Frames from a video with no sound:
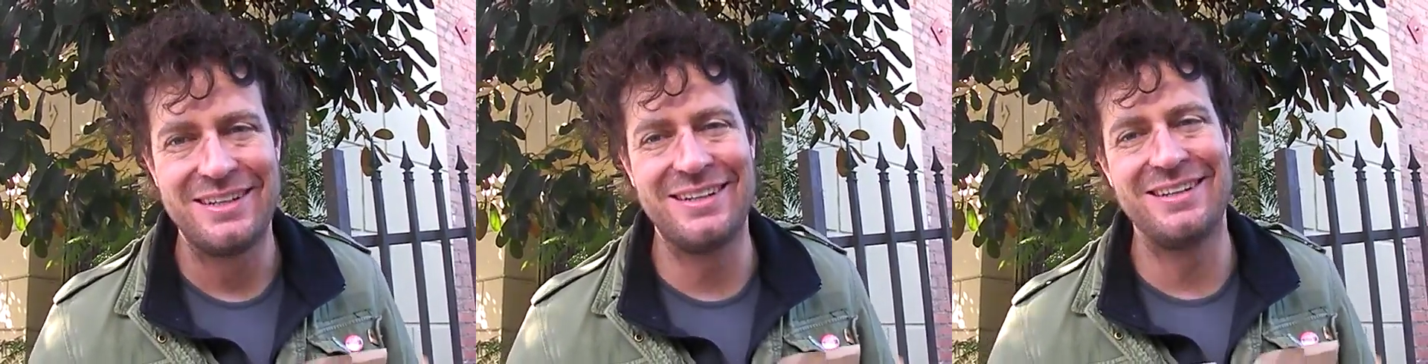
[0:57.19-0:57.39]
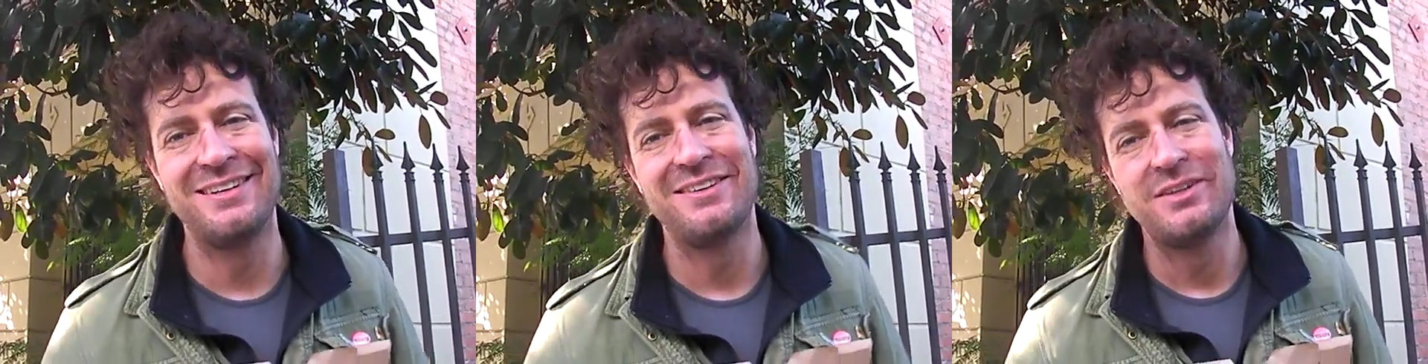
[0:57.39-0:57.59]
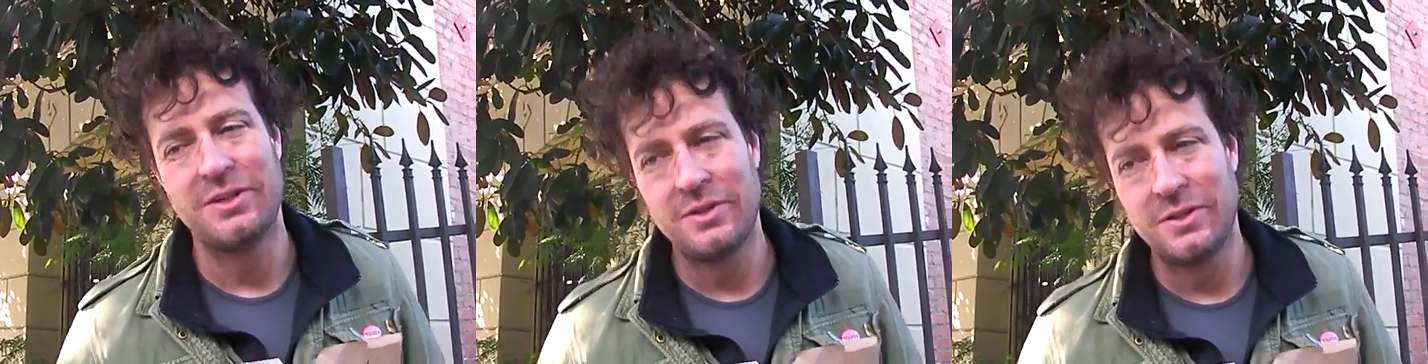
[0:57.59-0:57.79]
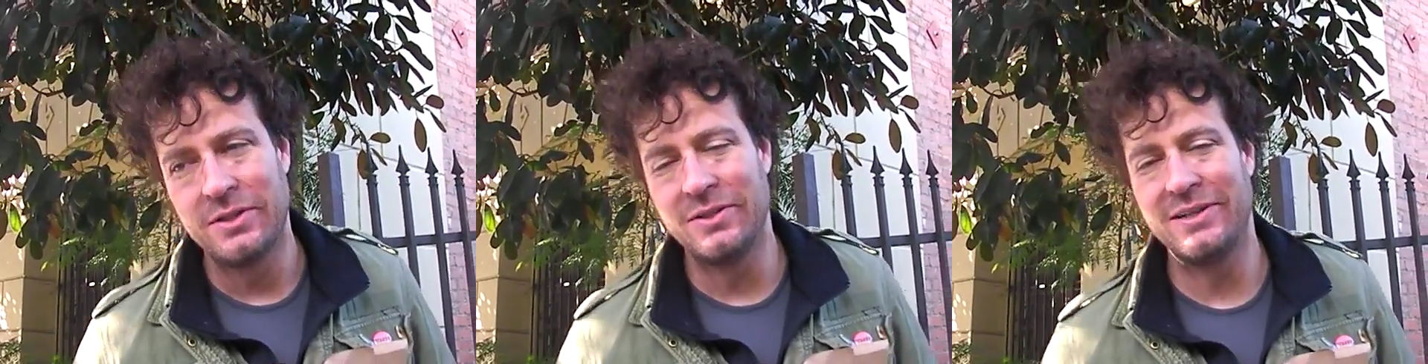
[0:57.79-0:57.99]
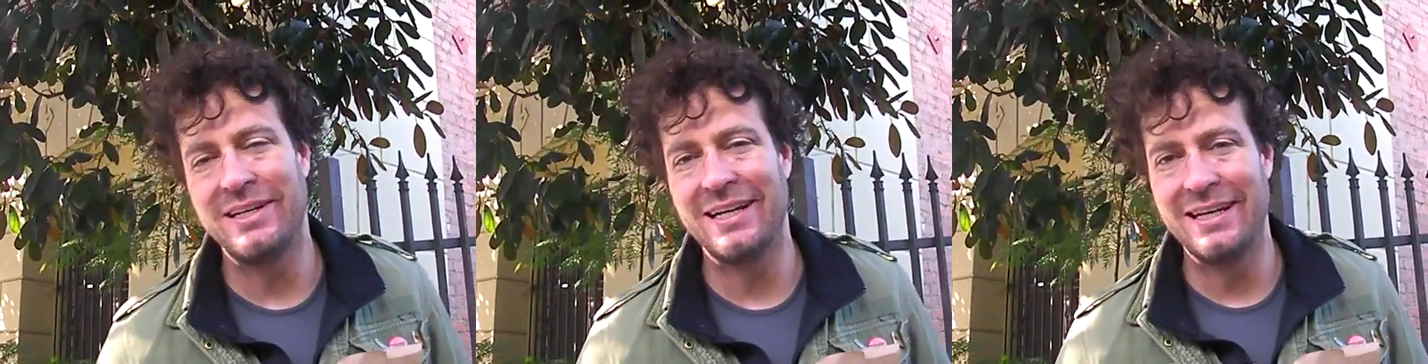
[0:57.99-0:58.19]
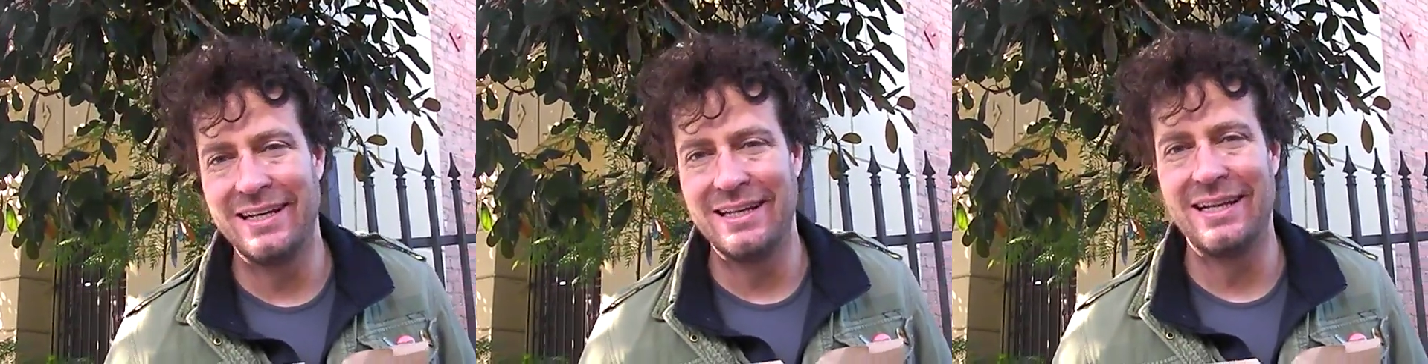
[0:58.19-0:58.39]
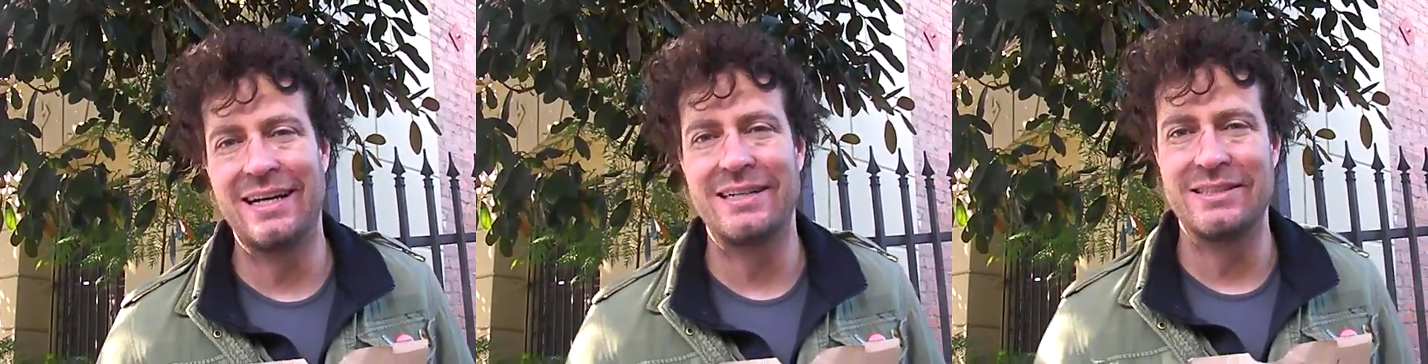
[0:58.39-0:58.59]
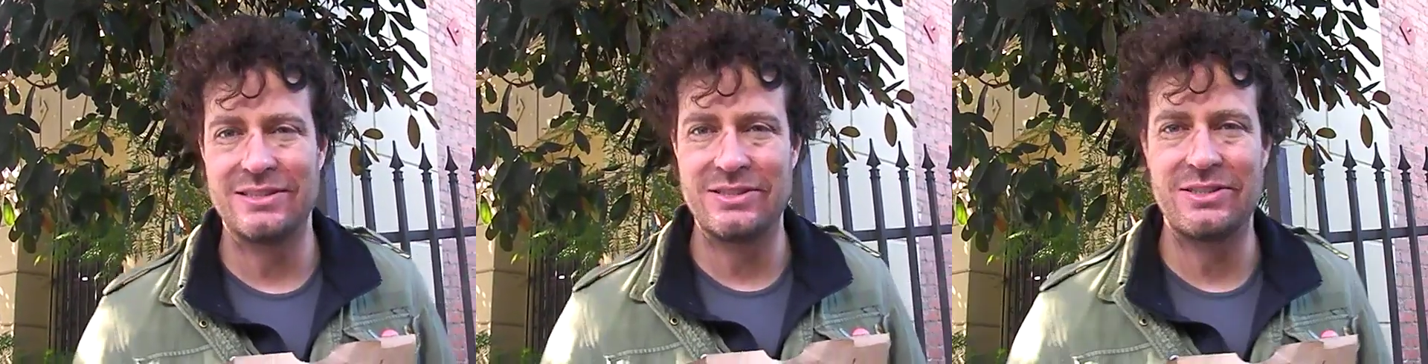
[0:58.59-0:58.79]
You get it? Like
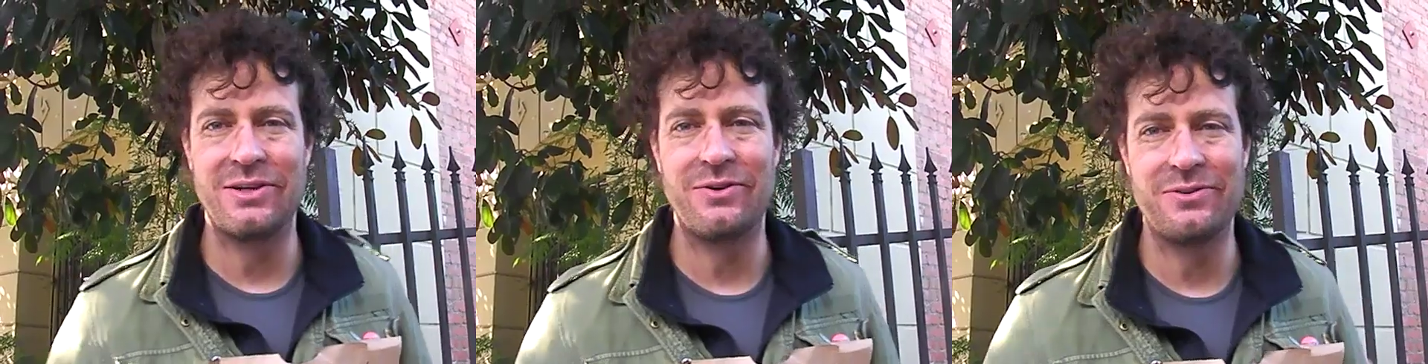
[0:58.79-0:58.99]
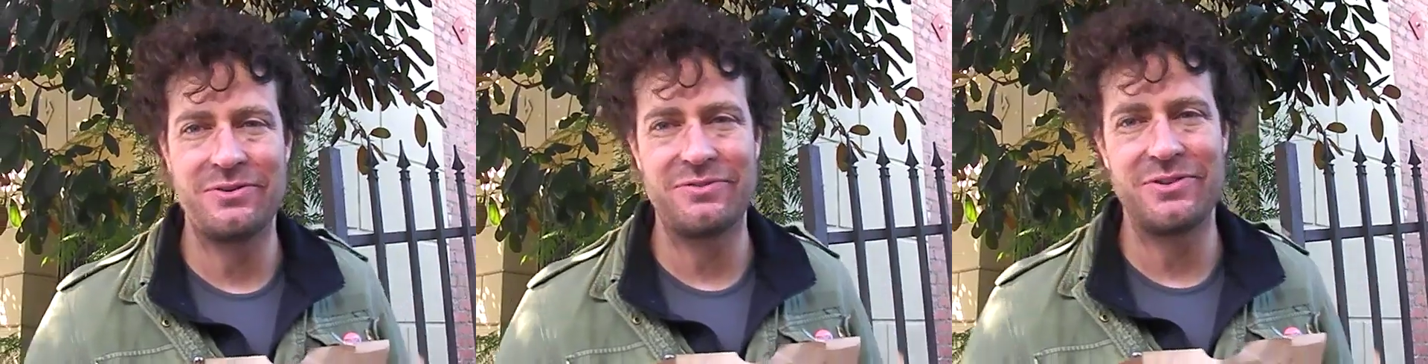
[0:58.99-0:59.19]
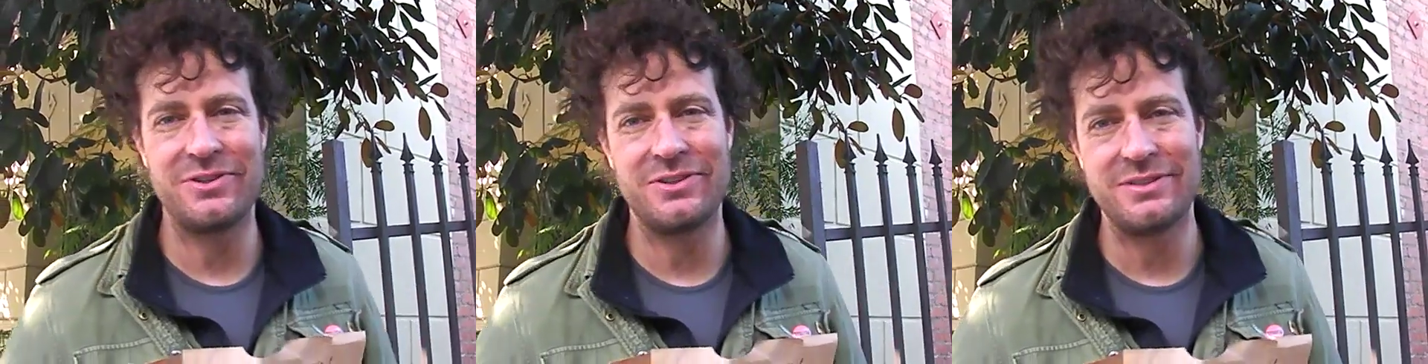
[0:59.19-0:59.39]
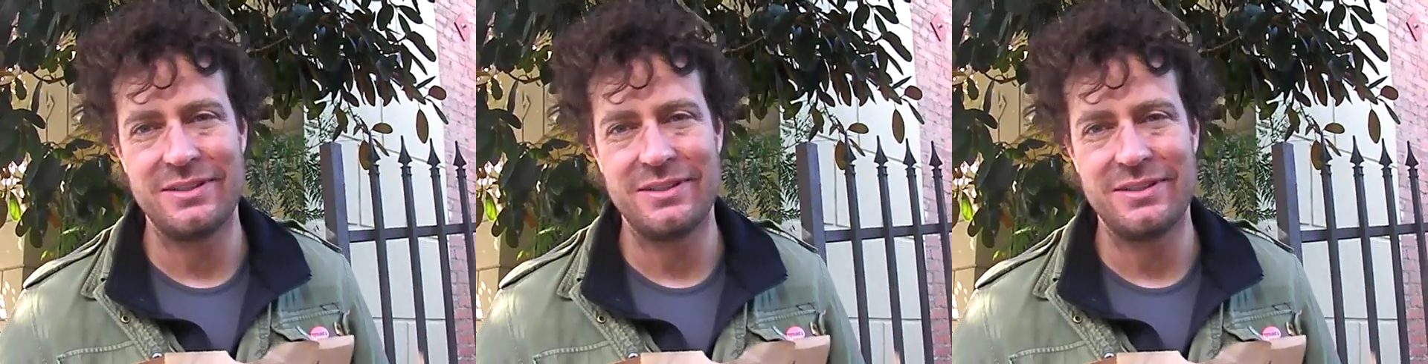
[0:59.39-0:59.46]
a stoned virgin.